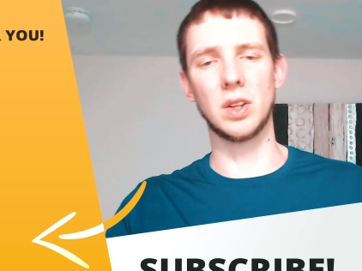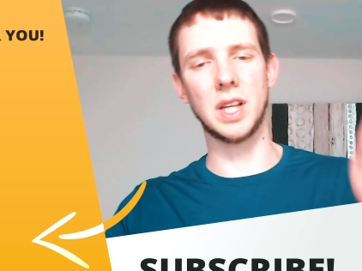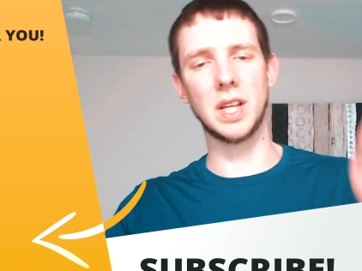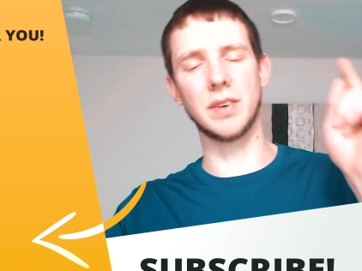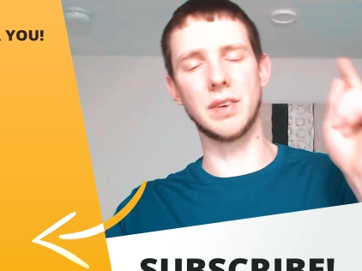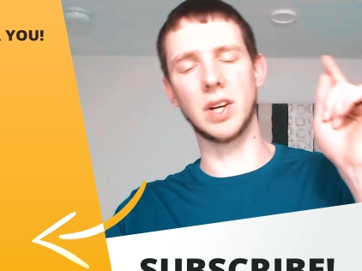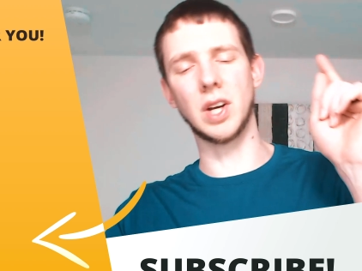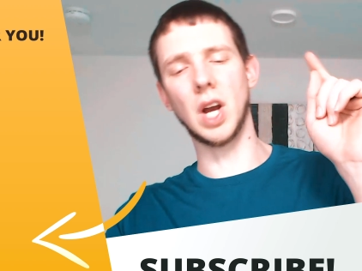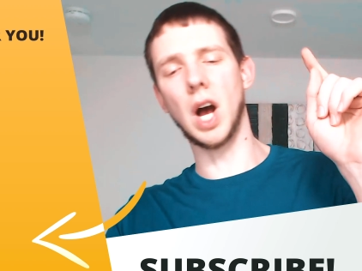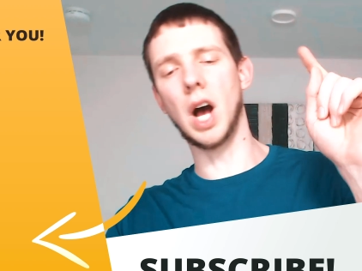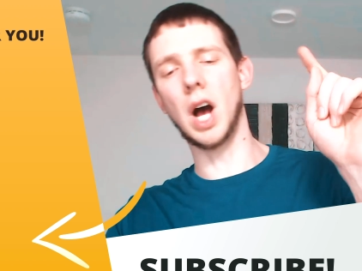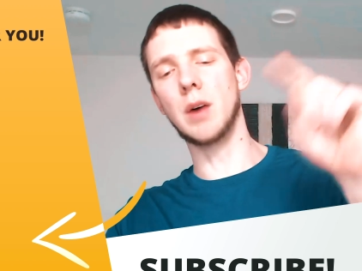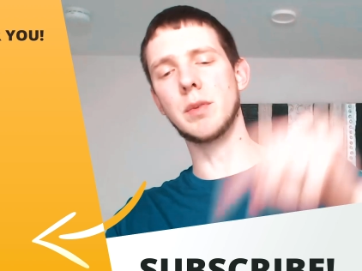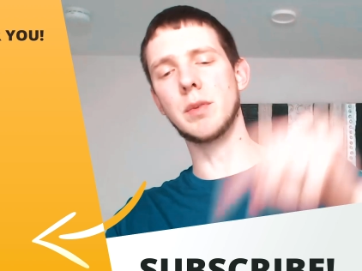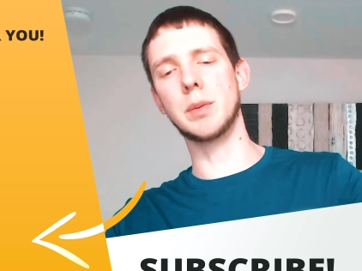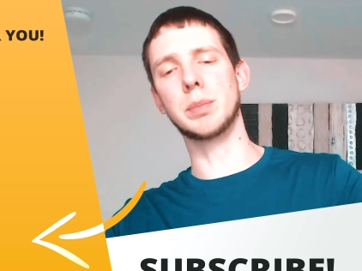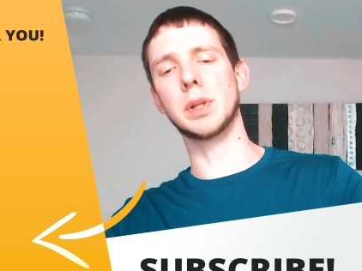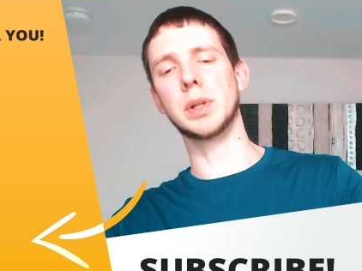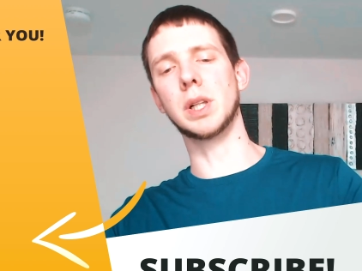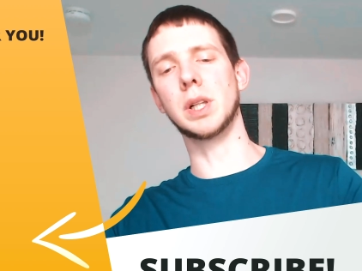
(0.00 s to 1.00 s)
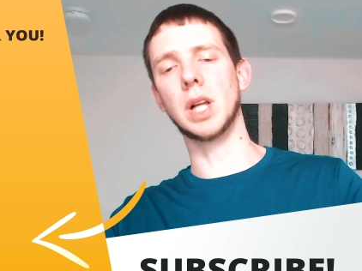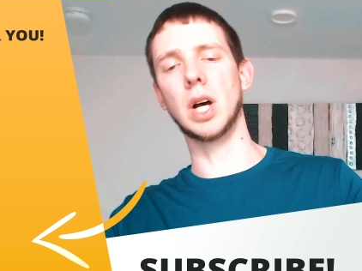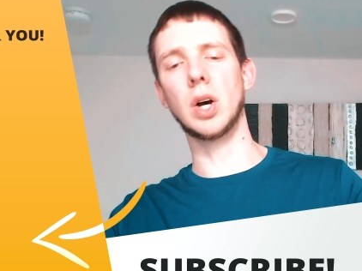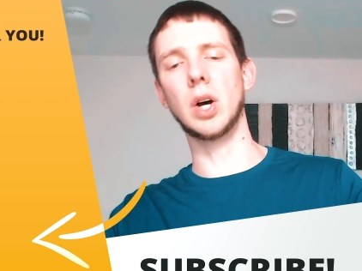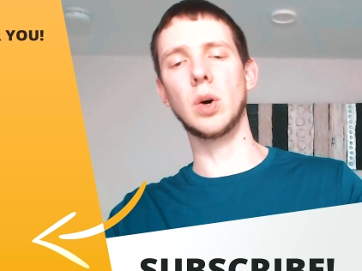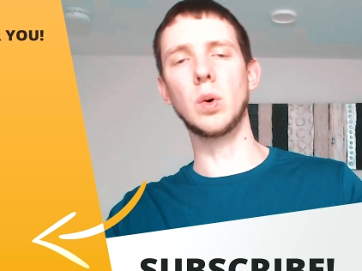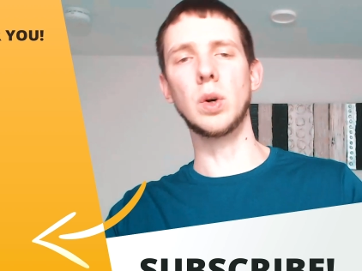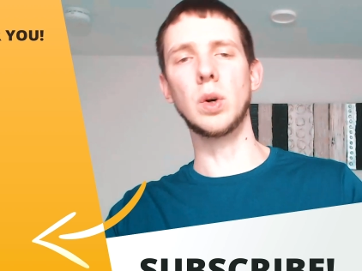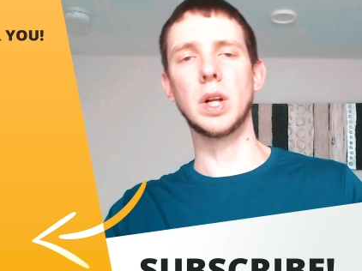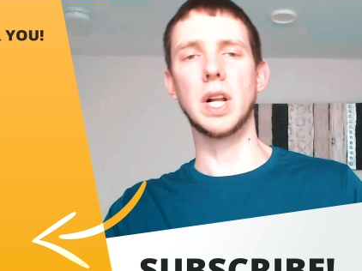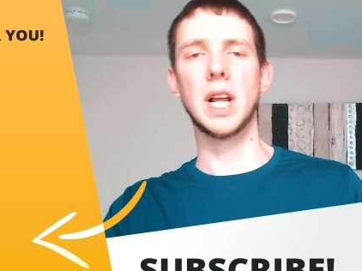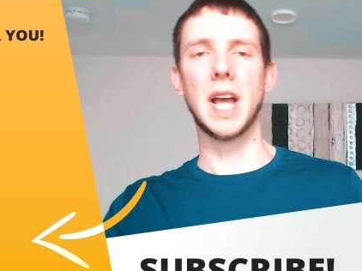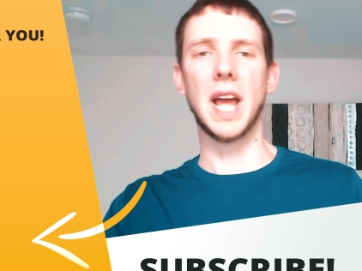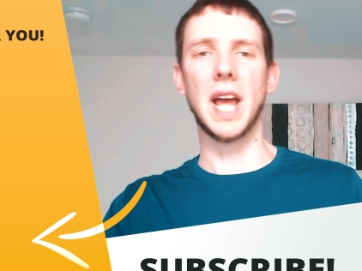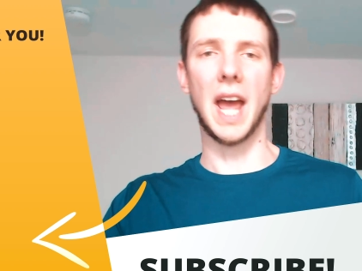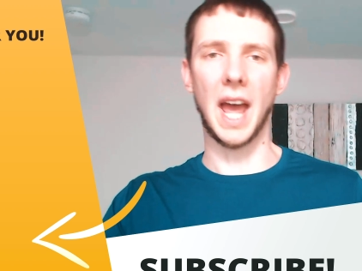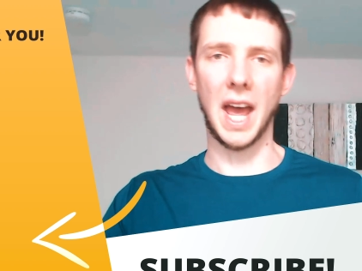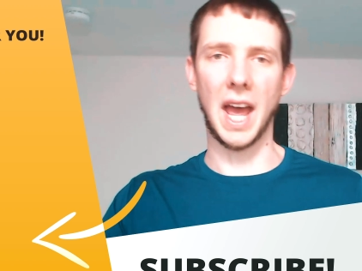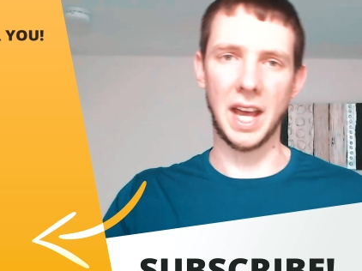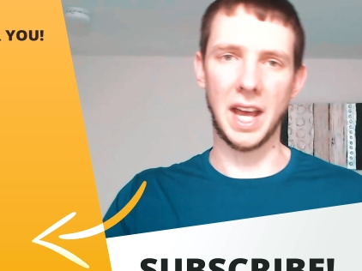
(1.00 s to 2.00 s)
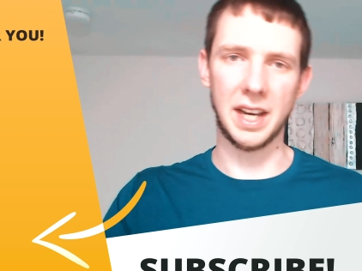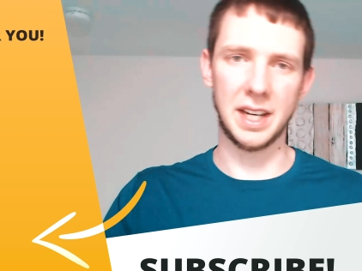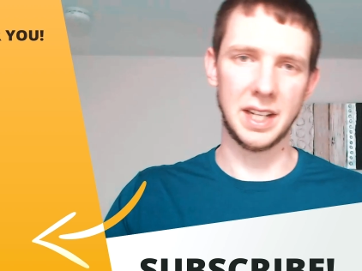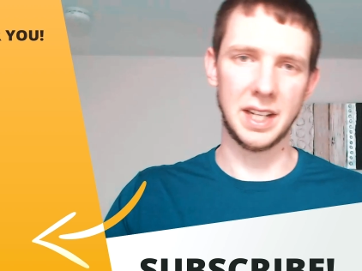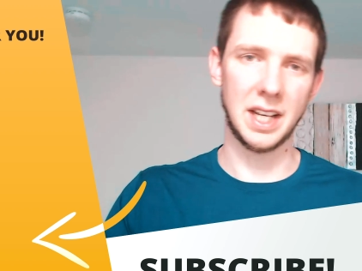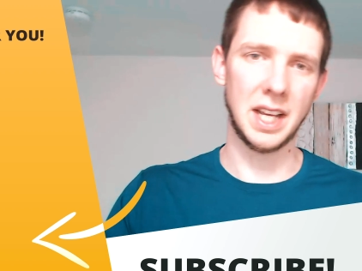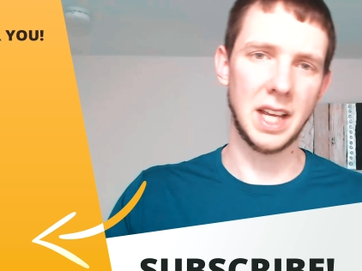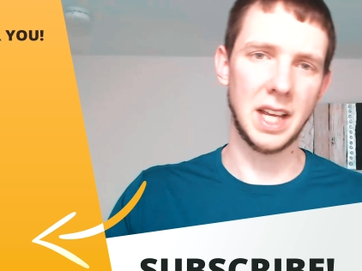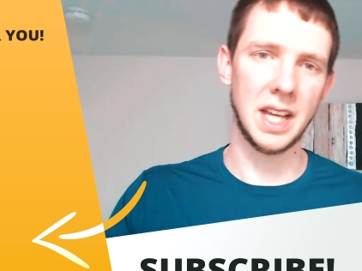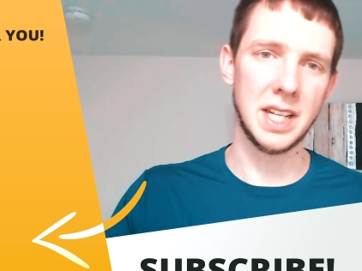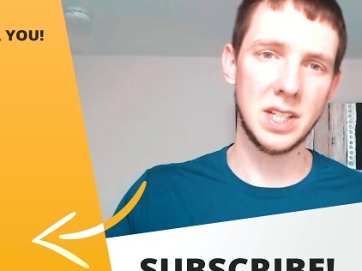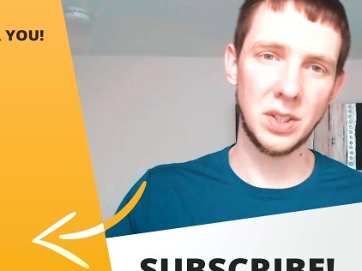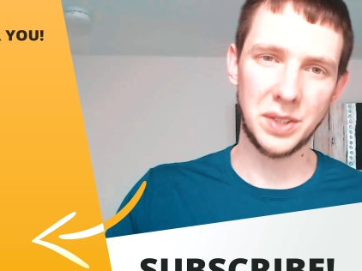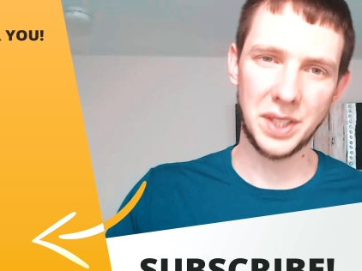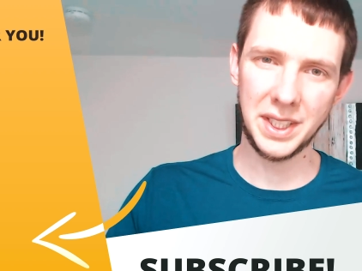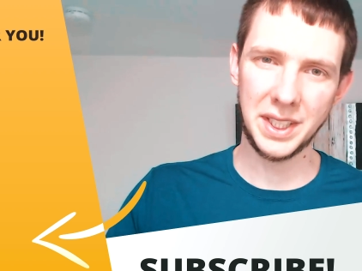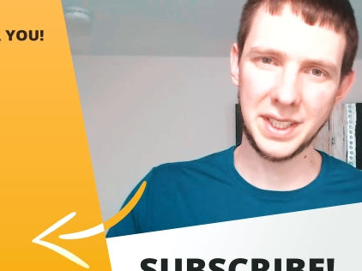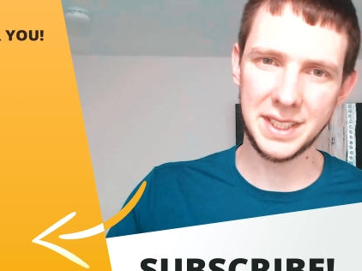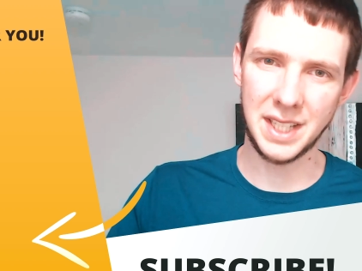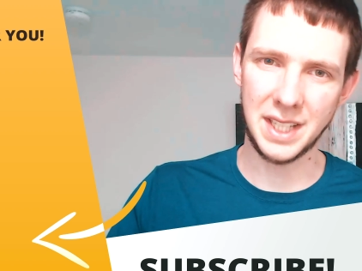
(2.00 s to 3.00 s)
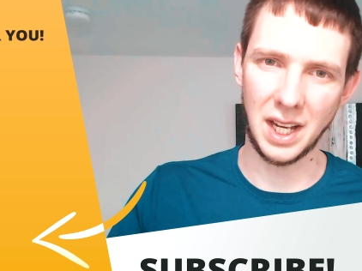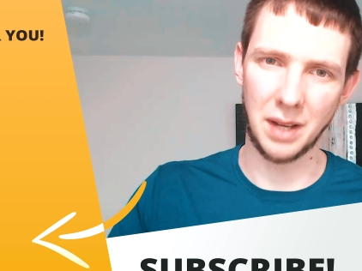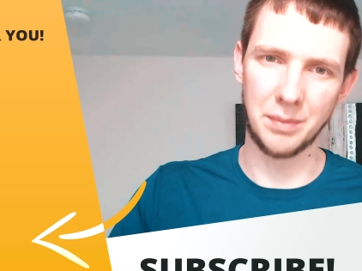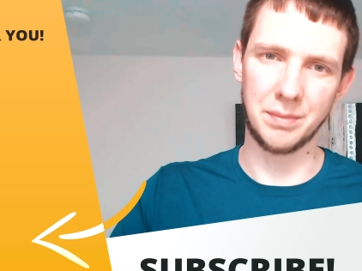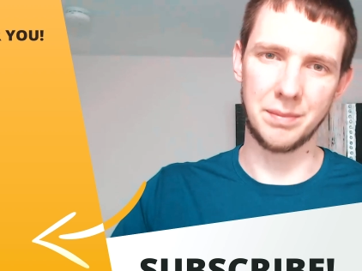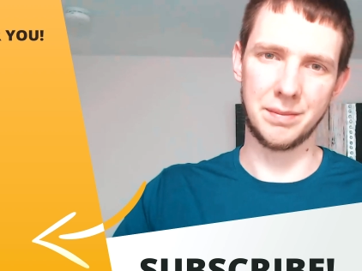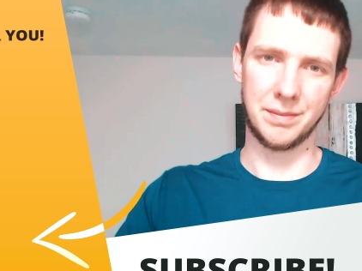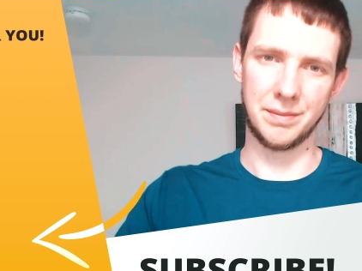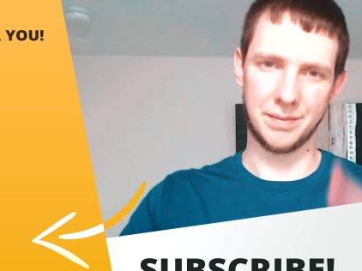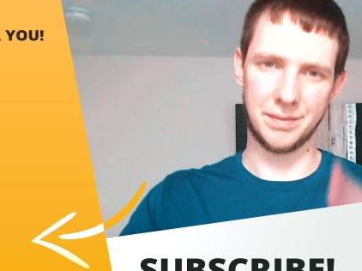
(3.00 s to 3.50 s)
leave a comment below, and until next time.